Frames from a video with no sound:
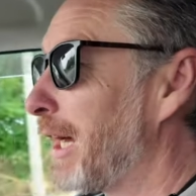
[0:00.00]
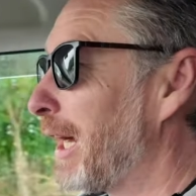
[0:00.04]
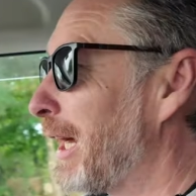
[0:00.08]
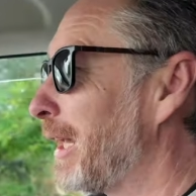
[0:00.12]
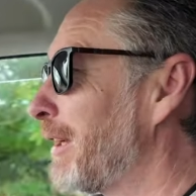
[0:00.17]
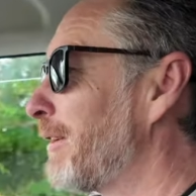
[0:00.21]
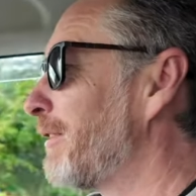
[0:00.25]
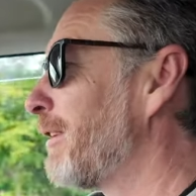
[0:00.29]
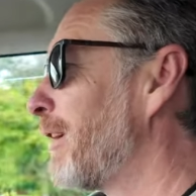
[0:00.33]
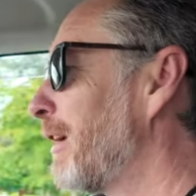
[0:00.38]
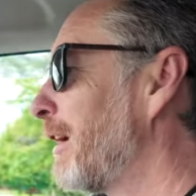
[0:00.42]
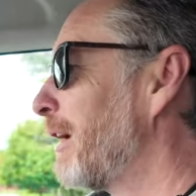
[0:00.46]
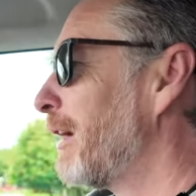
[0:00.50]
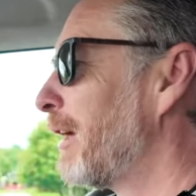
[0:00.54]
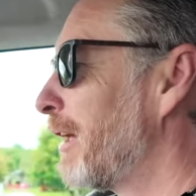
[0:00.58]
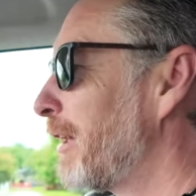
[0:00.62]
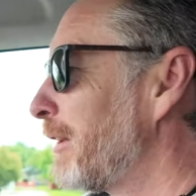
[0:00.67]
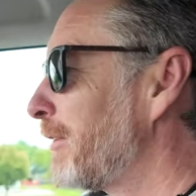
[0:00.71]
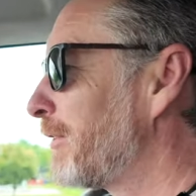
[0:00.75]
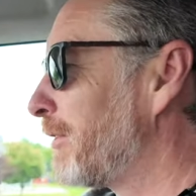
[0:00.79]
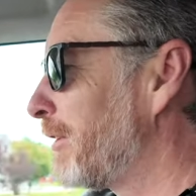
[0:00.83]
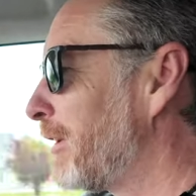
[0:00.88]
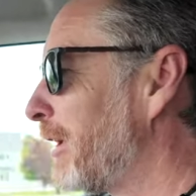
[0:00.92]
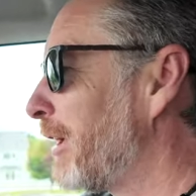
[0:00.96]
And
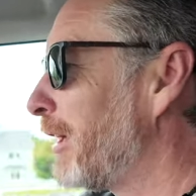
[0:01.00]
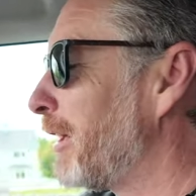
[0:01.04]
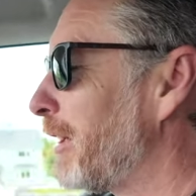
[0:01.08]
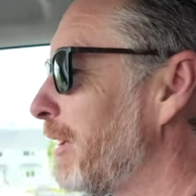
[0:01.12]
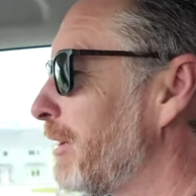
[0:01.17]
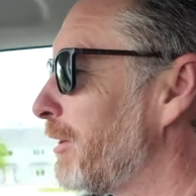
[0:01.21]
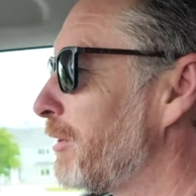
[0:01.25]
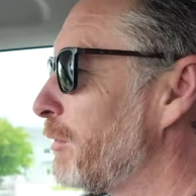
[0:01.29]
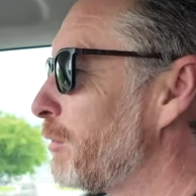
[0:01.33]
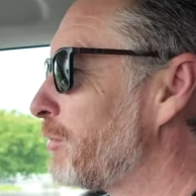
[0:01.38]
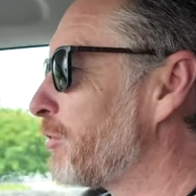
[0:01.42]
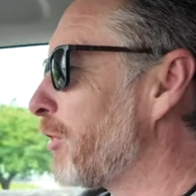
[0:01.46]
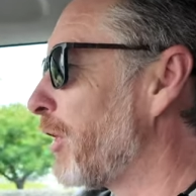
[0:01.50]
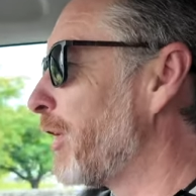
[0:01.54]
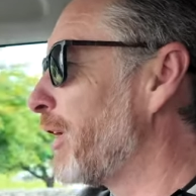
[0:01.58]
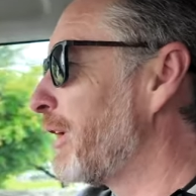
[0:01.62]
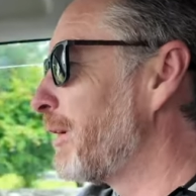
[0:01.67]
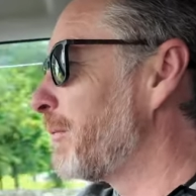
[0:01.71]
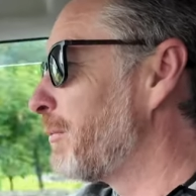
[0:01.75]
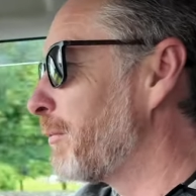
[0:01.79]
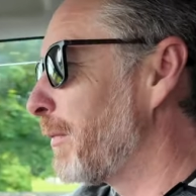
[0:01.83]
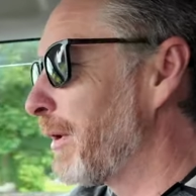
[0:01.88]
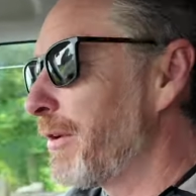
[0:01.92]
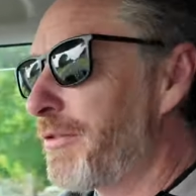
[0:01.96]
today you
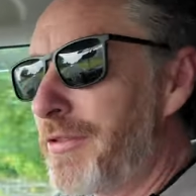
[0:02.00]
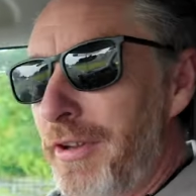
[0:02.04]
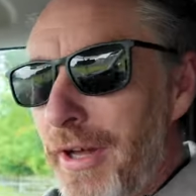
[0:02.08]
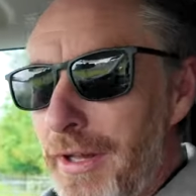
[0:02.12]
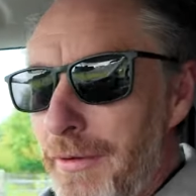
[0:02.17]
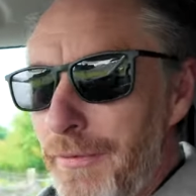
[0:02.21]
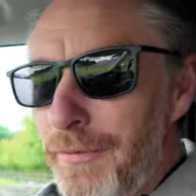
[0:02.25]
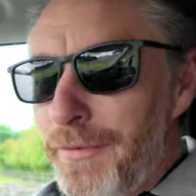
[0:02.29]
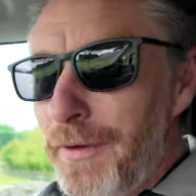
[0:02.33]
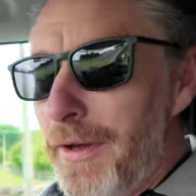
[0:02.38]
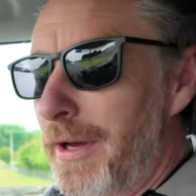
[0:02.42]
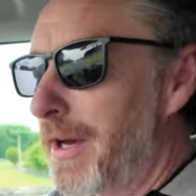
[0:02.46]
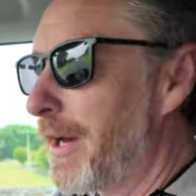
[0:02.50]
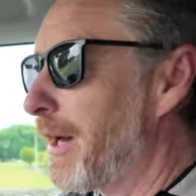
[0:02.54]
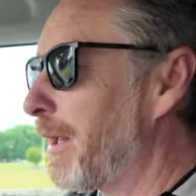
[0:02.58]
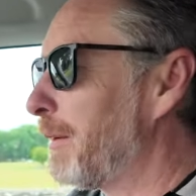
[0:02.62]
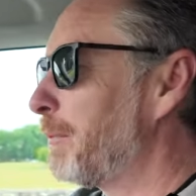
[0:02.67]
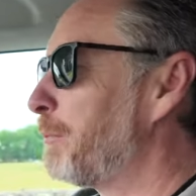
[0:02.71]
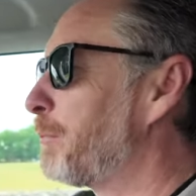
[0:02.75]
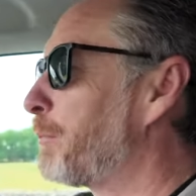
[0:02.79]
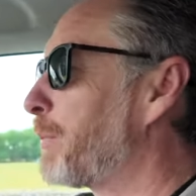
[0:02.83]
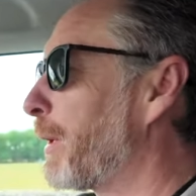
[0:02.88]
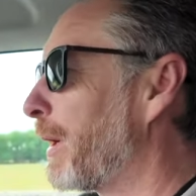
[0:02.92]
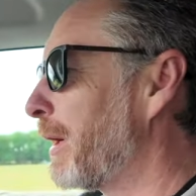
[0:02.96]
join myself
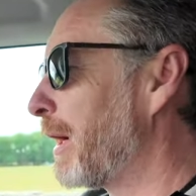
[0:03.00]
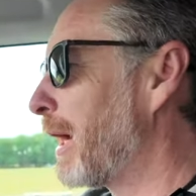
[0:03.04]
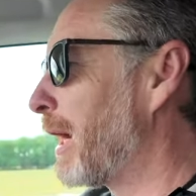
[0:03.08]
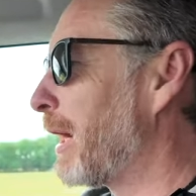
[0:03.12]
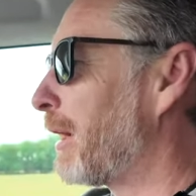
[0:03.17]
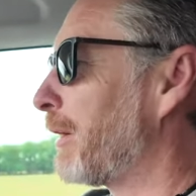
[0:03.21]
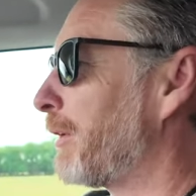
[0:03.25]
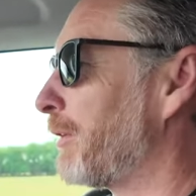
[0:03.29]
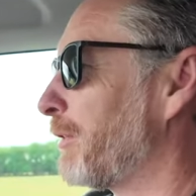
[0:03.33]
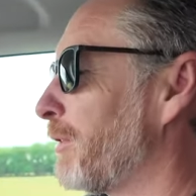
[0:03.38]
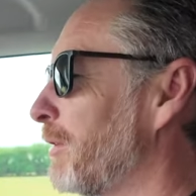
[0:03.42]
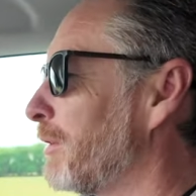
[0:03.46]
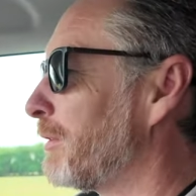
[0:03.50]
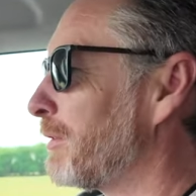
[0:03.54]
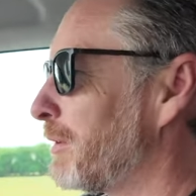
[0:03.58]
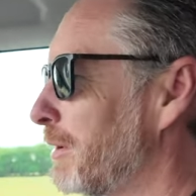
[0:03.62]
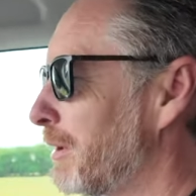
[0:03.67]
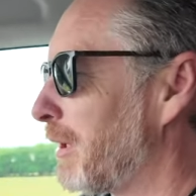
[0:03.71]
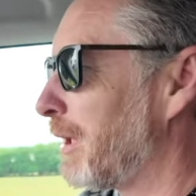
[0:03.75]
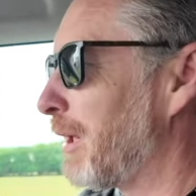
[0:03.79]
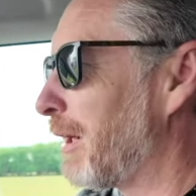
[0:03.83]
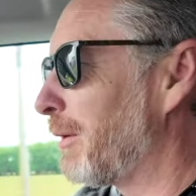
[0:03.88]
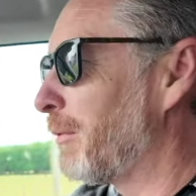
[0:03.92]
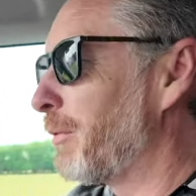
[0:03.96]
and Bernardo
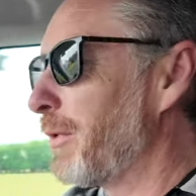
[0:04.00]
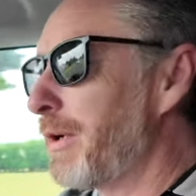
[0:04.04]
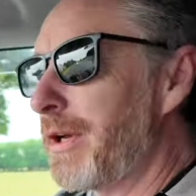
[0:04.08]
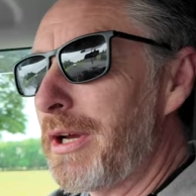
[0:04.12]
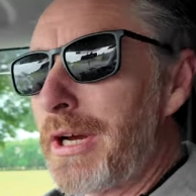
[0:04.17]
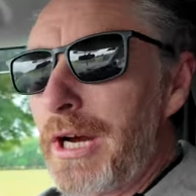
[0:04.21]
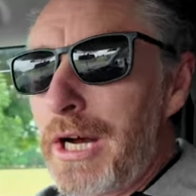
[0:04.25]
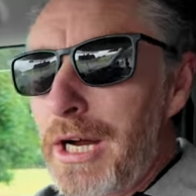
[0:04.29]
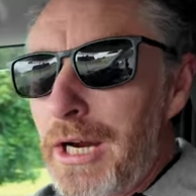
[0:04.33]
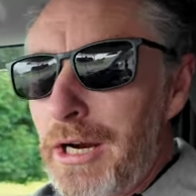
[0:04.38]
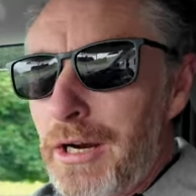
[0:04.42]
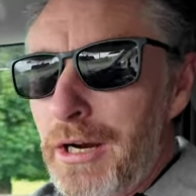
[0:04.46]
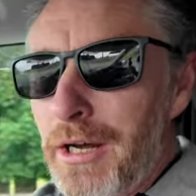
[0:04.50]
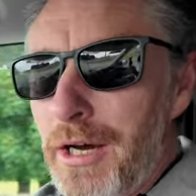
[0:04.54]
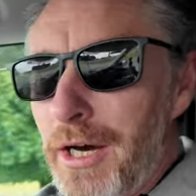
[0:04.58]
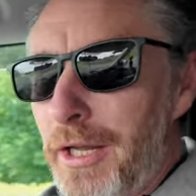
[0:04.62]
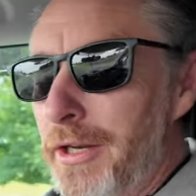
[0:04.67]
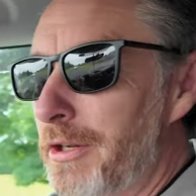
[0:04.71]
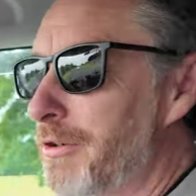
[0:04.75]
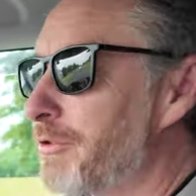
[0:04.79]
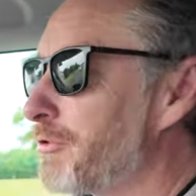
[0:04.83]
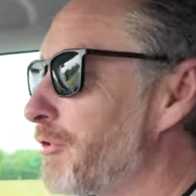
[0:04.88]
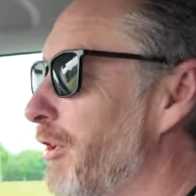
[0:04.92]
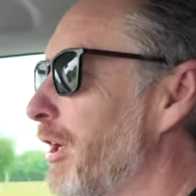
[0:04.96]
and we are
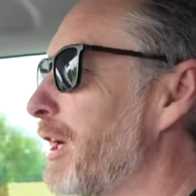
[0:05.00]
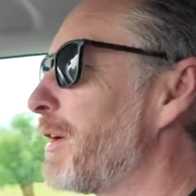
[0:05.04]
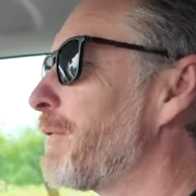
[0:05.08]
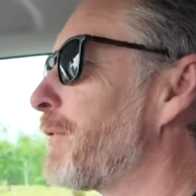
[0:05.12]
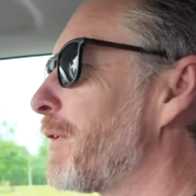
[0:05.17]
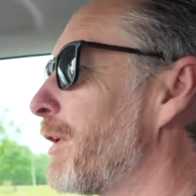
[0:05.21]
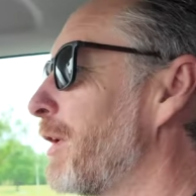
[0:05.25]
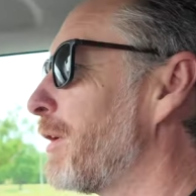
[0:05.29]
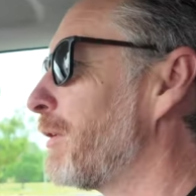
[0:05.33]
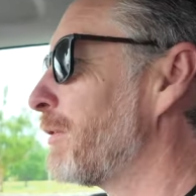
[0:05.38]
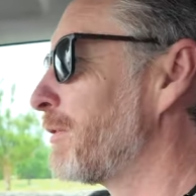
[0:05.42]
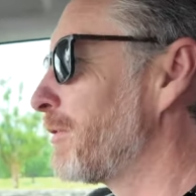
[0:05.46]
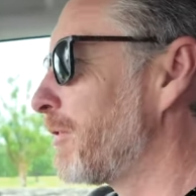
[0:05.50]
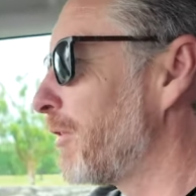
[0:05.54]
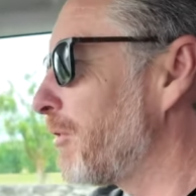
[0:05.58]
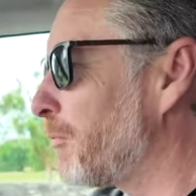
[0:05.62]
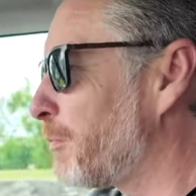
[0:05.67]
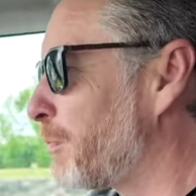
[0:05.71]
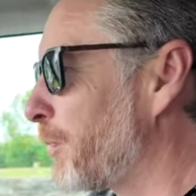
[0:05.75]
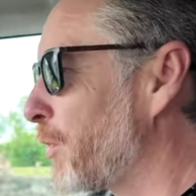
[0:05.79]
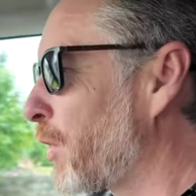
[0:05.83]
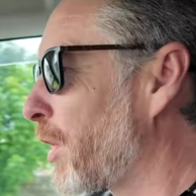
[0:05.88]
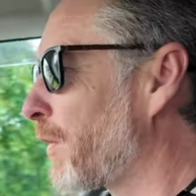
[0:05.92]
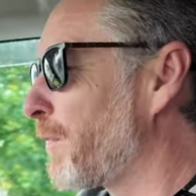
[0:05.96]
on a drive around
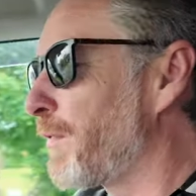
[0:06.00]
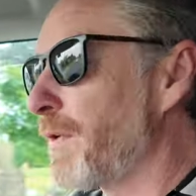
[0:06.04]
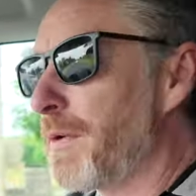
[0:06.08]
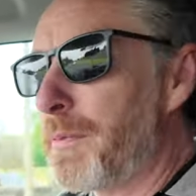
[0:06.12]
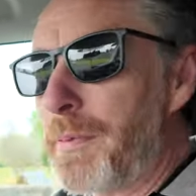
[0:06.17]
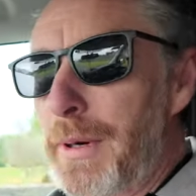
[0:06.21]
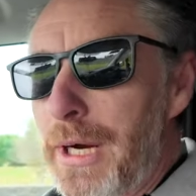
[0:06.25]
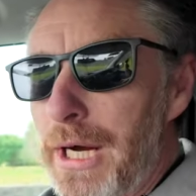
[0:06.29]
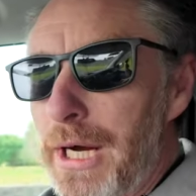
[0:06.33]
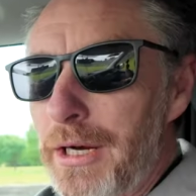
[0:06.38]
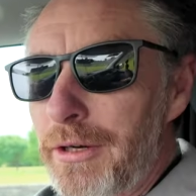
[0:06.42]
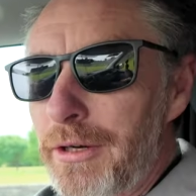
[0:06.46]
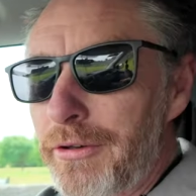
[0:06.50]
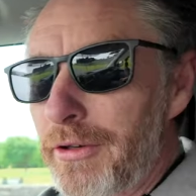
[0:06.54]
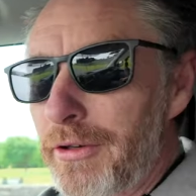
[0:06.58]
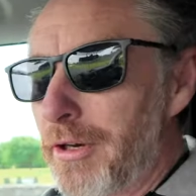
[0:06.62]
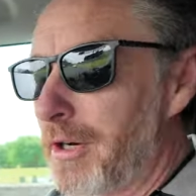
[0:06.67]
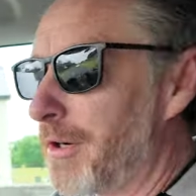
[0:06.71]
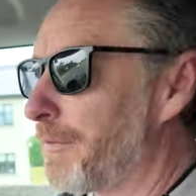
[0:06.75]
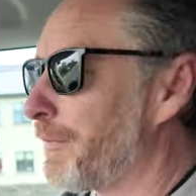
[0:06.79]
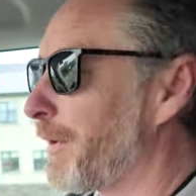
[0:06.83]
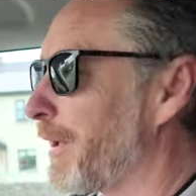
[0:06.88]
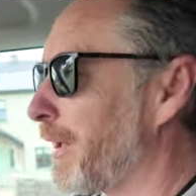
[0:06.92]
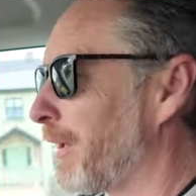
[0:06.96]
this beautiful part
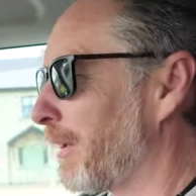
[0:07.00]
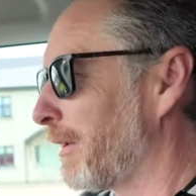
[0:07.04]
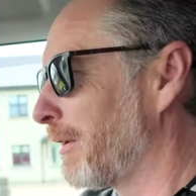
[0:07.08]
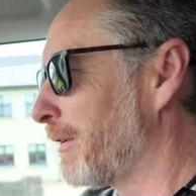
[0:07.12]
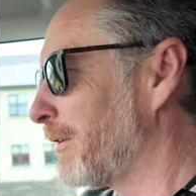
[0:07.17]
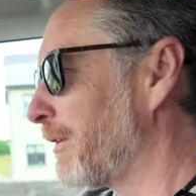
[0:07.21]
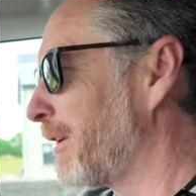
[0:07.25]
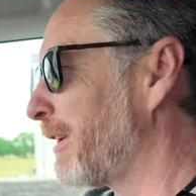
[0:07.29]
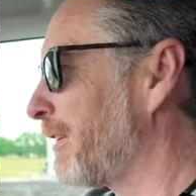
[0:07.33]
of Ireland.